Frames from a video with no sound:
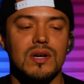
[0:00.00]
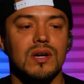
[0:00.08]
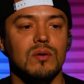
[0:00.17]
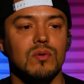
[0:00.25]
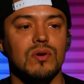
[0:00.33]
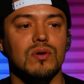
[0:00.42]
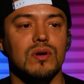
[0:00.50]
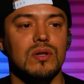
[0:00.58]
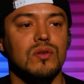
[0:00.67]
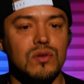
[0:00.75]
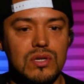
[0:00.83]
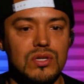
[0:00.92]
were a
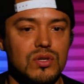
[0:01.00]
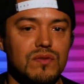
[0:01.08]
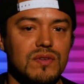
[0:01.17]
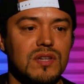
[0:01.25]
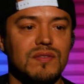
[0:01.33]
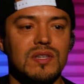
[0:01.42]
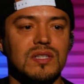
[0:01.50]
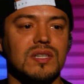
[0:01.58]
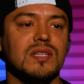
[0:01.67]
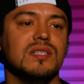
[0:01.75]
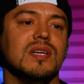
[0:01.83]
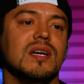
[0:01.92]
little conservative in the
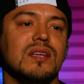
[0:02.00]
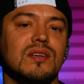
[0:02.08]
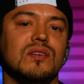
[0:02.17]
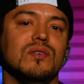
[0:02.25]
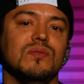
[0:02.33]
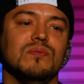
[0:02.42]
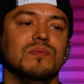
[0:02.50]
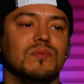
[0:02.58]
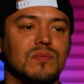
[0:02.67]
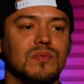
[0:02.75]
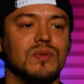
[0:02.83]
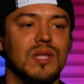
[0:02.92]
sense that,
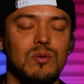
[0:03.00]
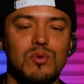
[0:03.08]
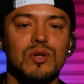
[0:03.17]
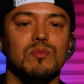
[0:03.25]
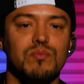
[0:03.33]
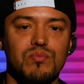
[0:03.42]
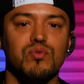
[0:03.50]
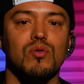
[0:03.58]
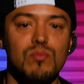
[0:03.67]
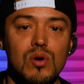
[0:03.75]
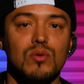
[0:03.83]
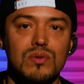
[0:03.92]
they wouldn't
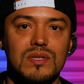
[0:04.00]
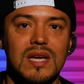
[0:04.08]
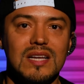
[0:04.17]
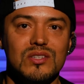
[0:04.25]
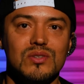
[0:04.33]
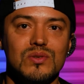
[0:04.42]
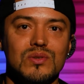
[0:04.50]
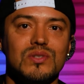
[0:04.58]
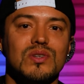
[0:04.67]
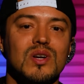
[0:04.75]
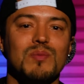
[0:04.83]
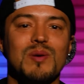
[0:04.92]
promote
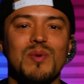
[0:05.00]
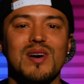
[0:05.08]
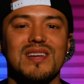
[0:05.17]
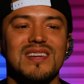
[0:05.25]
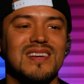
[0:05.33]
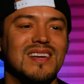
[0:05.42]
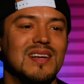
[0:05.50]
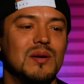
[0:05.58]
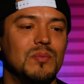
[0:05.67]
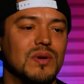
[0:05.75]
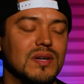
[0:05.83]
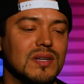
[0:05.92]
tattoos on my body,
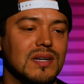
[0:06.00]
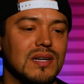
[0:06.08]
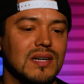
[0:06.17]
but,